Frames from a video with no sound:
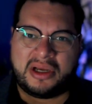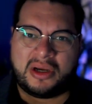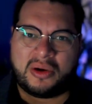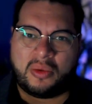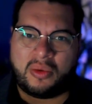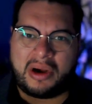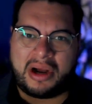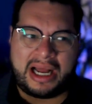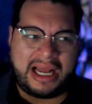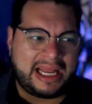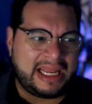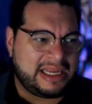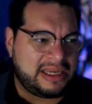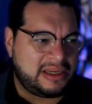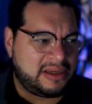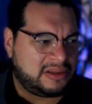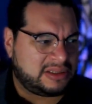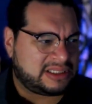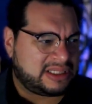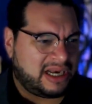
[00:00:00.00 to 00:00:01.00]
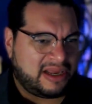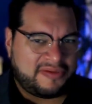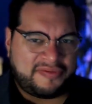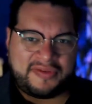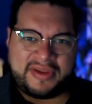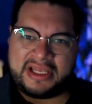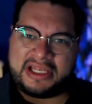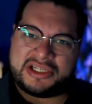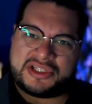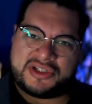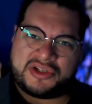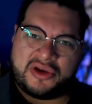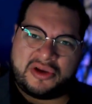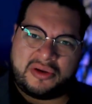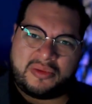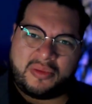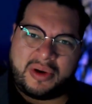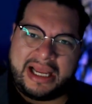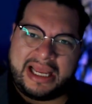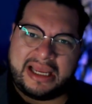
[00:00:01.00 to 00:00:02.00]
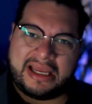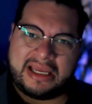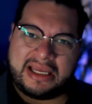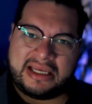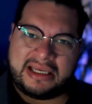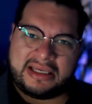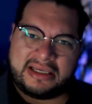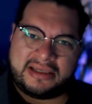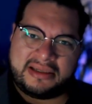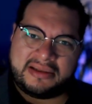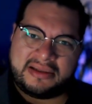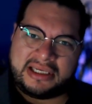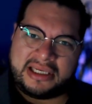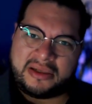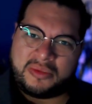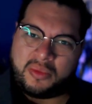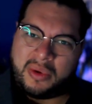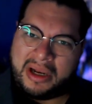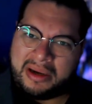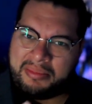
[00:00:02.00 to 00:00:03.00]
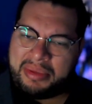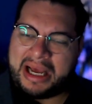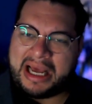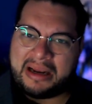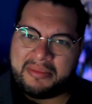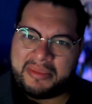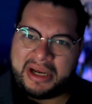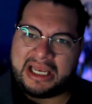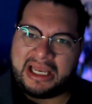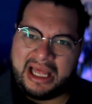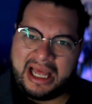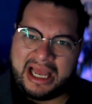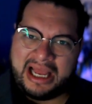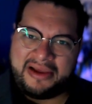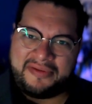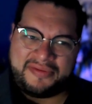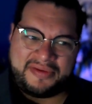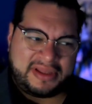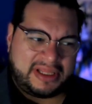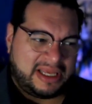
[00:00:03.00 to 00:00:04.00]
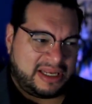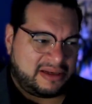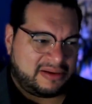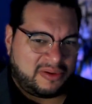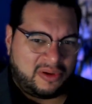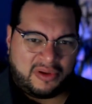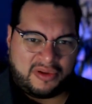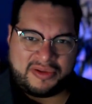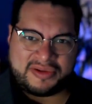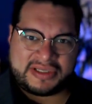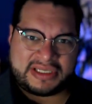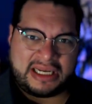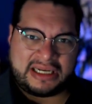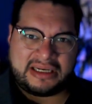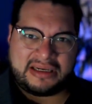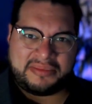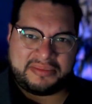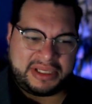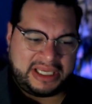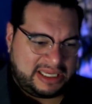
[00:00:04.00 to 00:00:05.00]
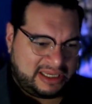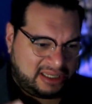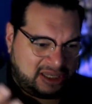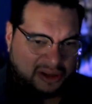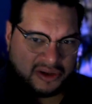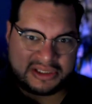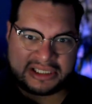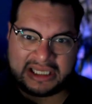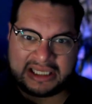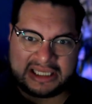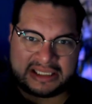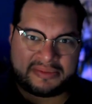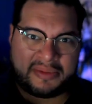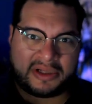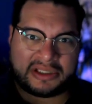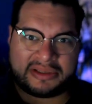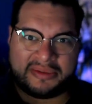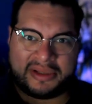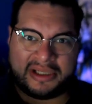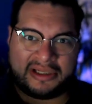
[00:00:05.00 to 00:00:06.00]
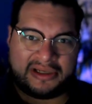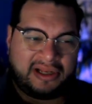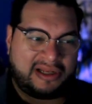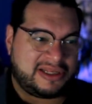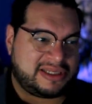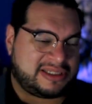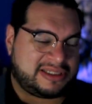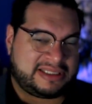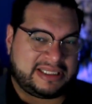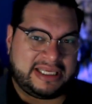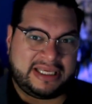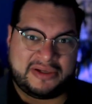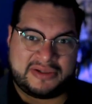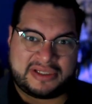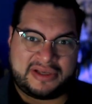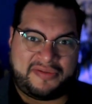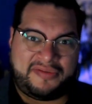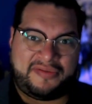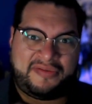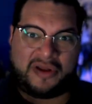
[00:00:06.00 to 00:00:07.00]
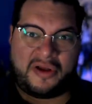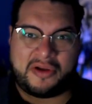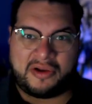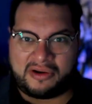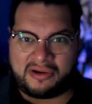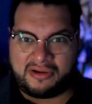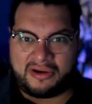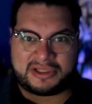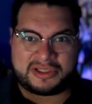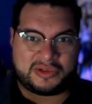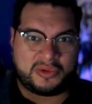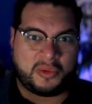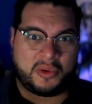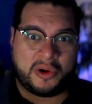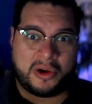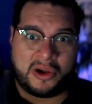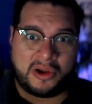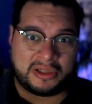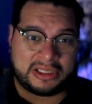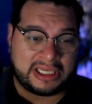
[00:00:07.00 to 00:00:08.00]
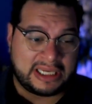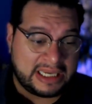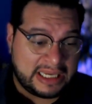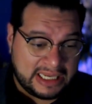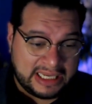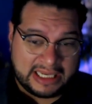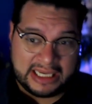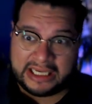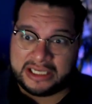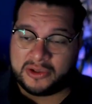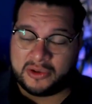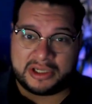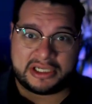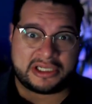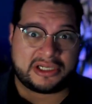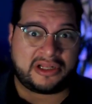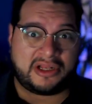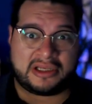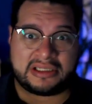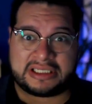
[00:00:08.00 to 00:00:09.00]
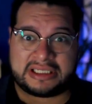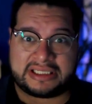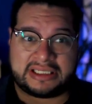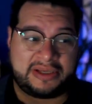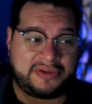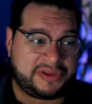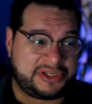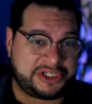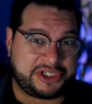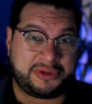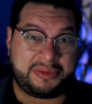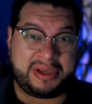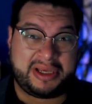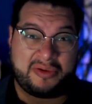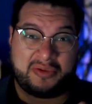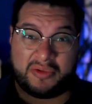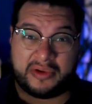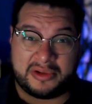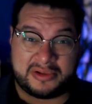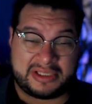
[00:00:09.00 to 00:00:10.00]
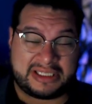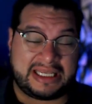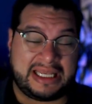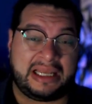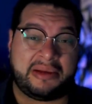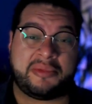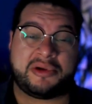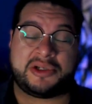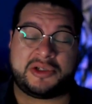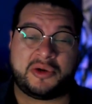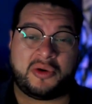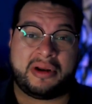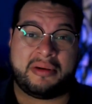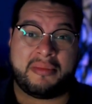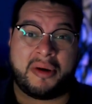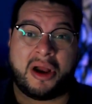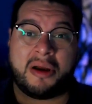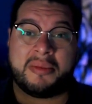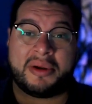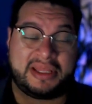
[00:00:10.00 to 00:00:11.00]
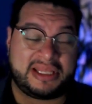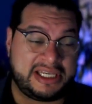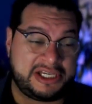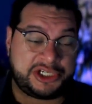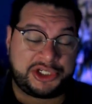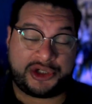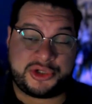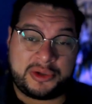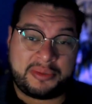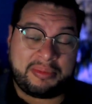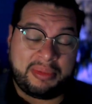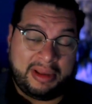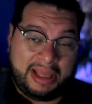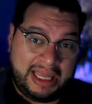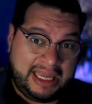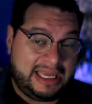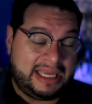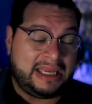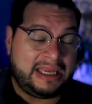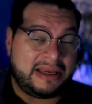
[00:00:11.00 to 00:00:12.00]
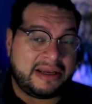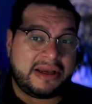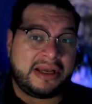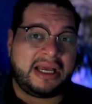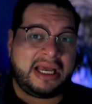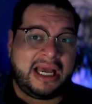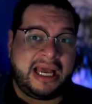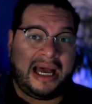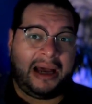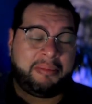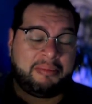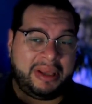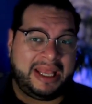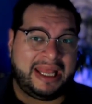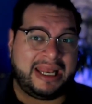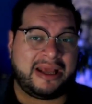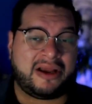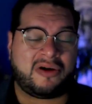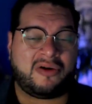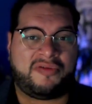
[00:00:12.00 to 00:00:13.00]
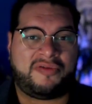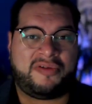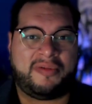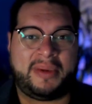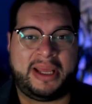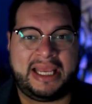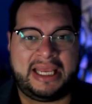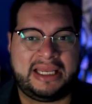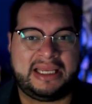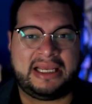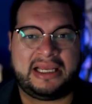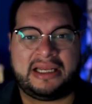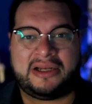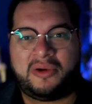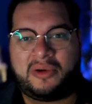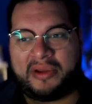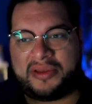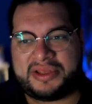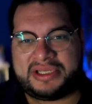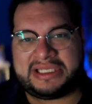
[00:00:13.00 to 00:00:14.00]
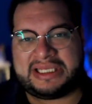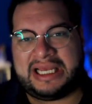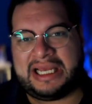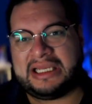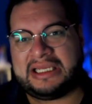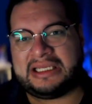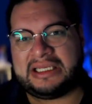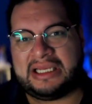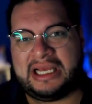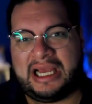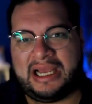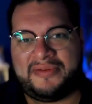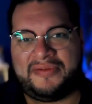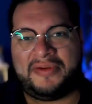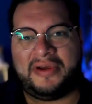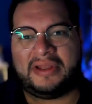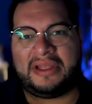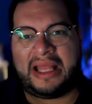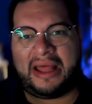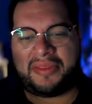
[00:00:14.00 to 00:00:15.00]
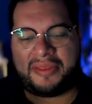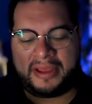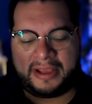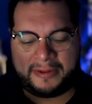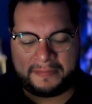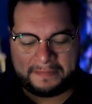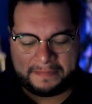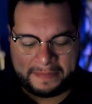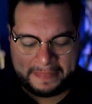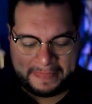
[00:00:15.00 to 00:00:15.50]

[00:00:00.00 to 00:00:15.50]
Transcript: Why did I feel a certain way in one part of my life and then all of a sudden I'm here closing these multi-million dollars deals? I've flown across the world in order to close this deal. This should be a real celebratory moment. This should be a pinnacle for me and all of a sudden I felt nothing.